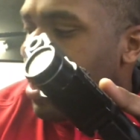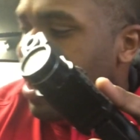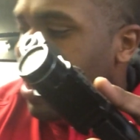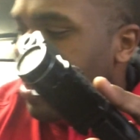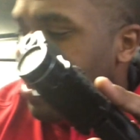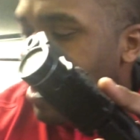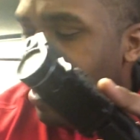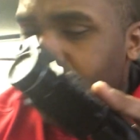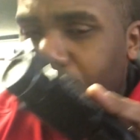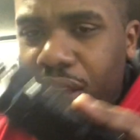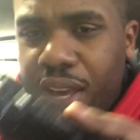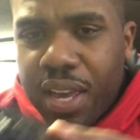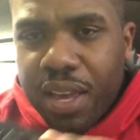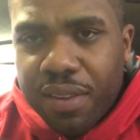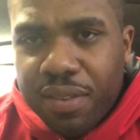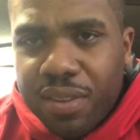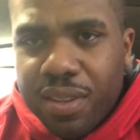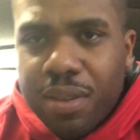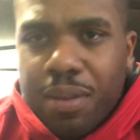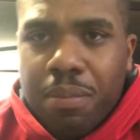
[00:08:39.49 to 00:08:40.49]
there it
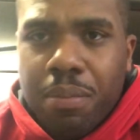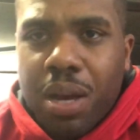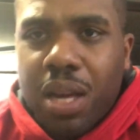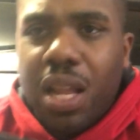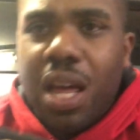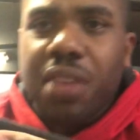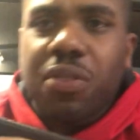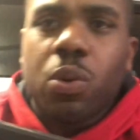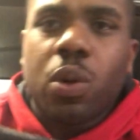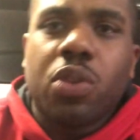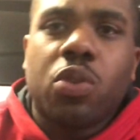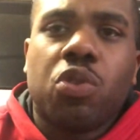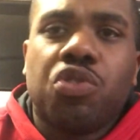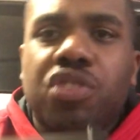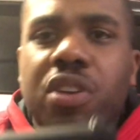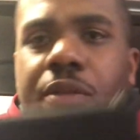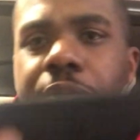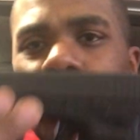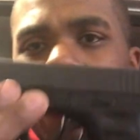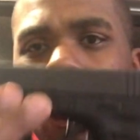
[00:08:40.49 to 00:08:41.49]
is, my Glock 22
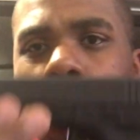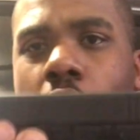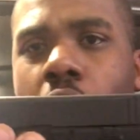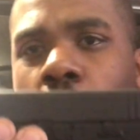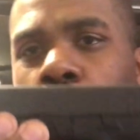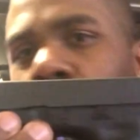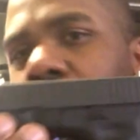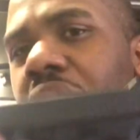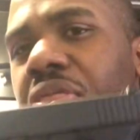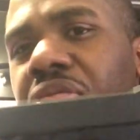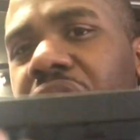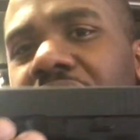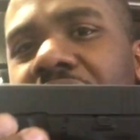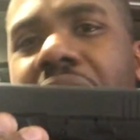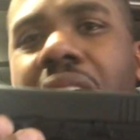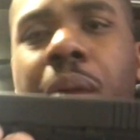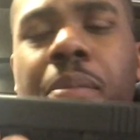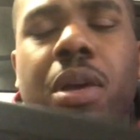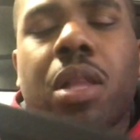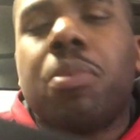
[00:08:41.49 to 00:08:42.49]
Gen 4 with the
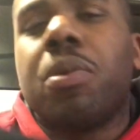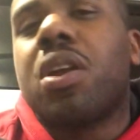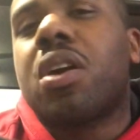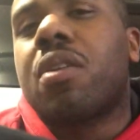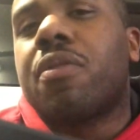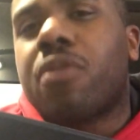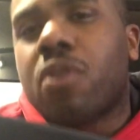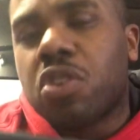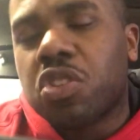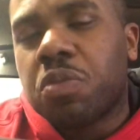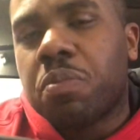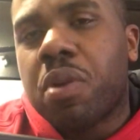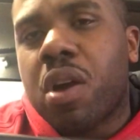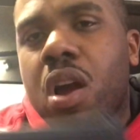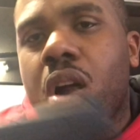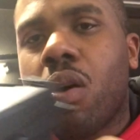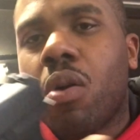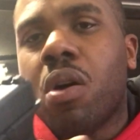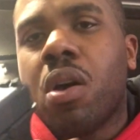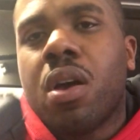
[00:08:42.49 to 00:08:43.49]
9mm conversion
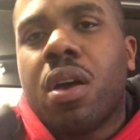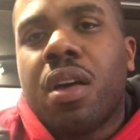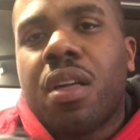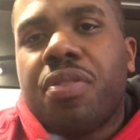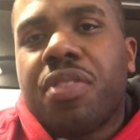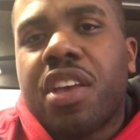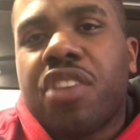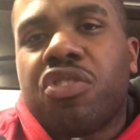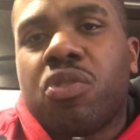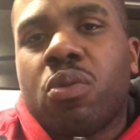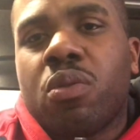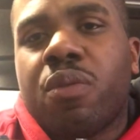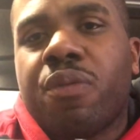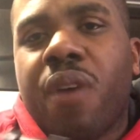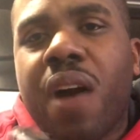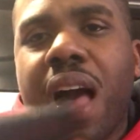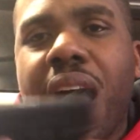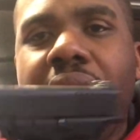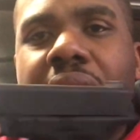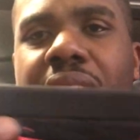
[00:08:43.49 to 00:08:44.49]
barrel that shoots
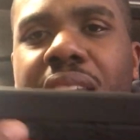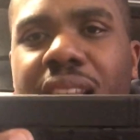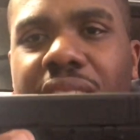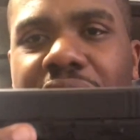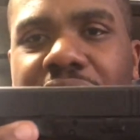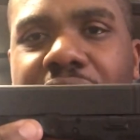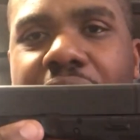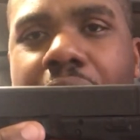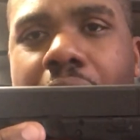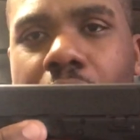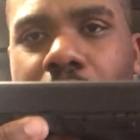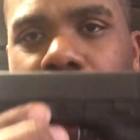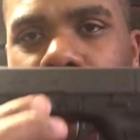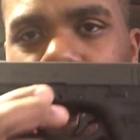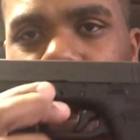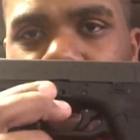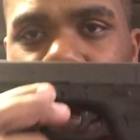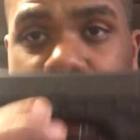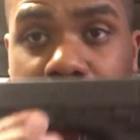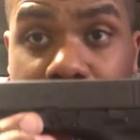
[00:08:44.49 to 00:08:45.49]
fine, it's accurate,
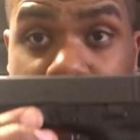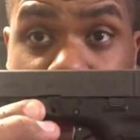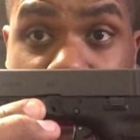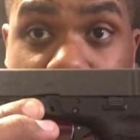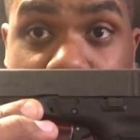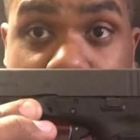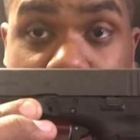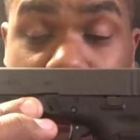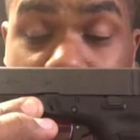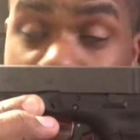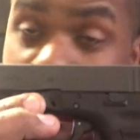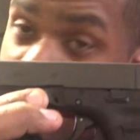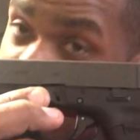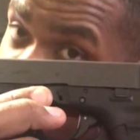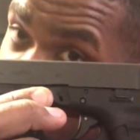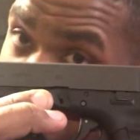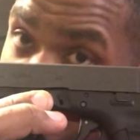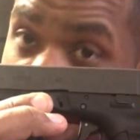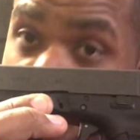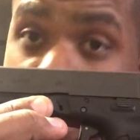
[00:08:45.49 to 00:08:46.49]
and
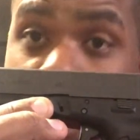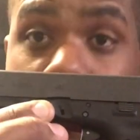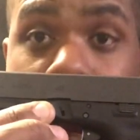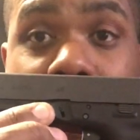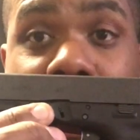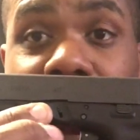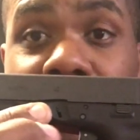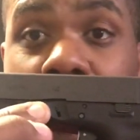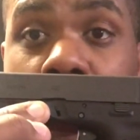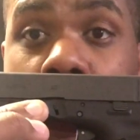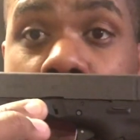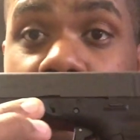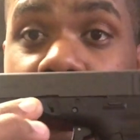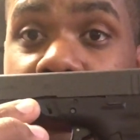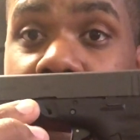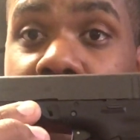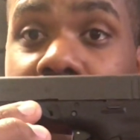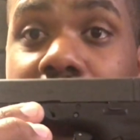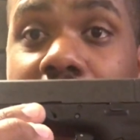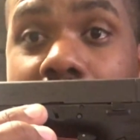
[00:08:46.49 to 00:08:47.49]
in my terms,
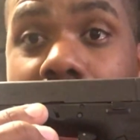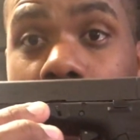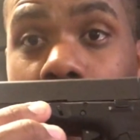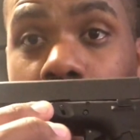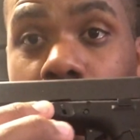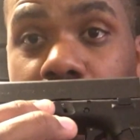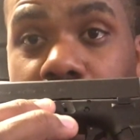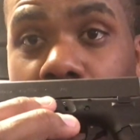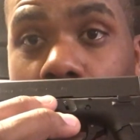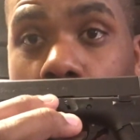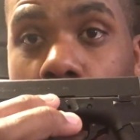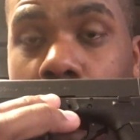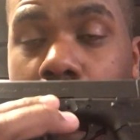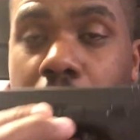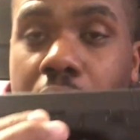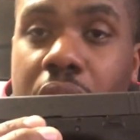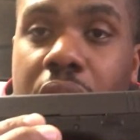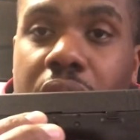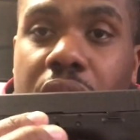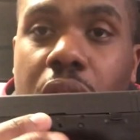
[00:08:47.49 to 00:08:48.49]
it's reliable. So
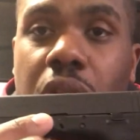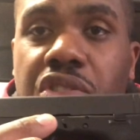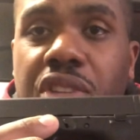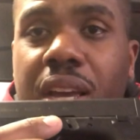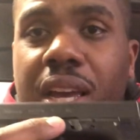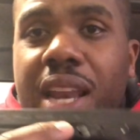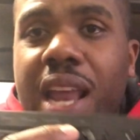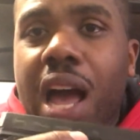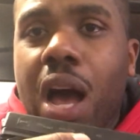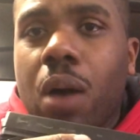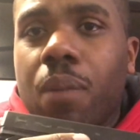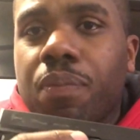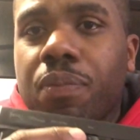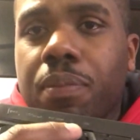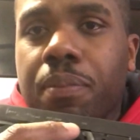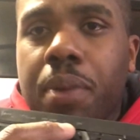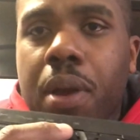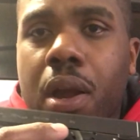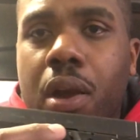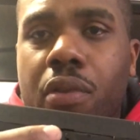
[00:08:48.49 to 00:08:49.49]
go check it
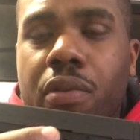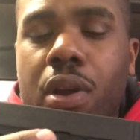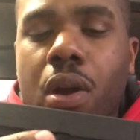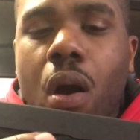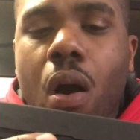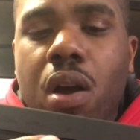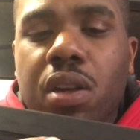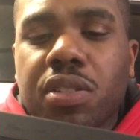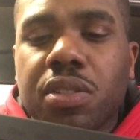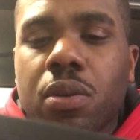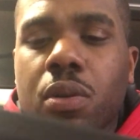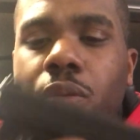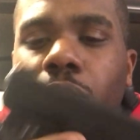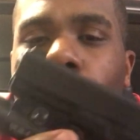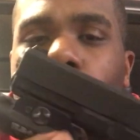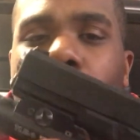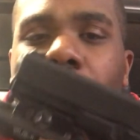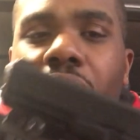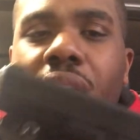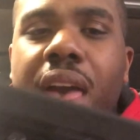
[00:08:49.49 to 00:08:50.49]
out, Bear Creek Arsenal,
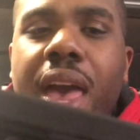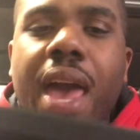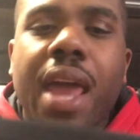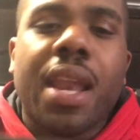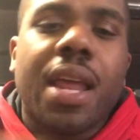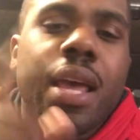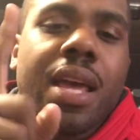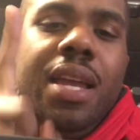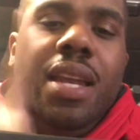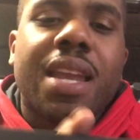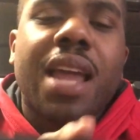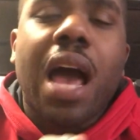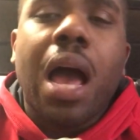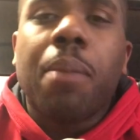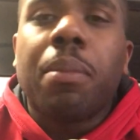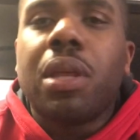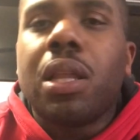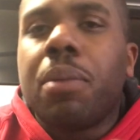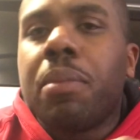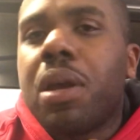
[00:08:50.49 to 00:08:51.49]
for that
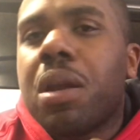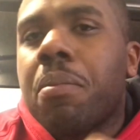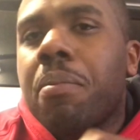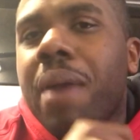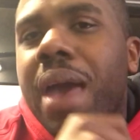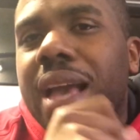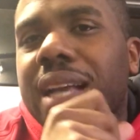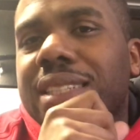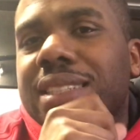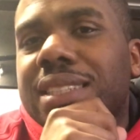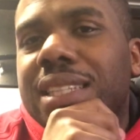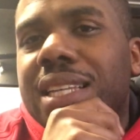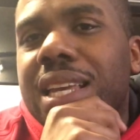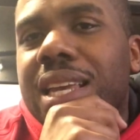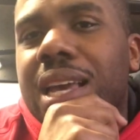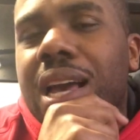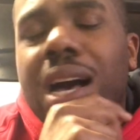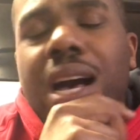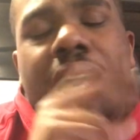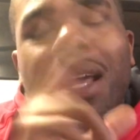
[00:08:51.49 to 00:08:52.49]
9mm magazine,
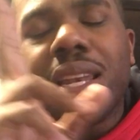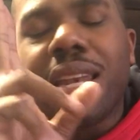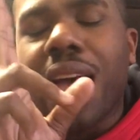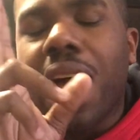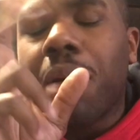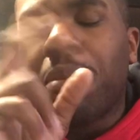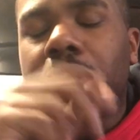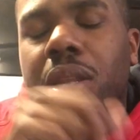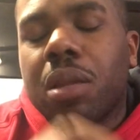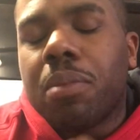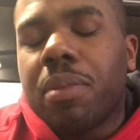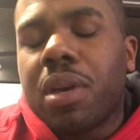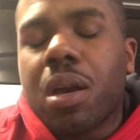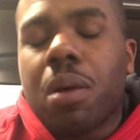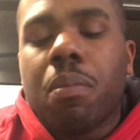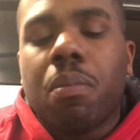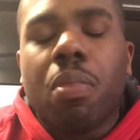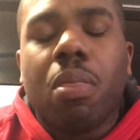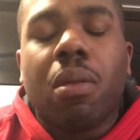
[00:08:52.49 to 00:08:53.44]
9mm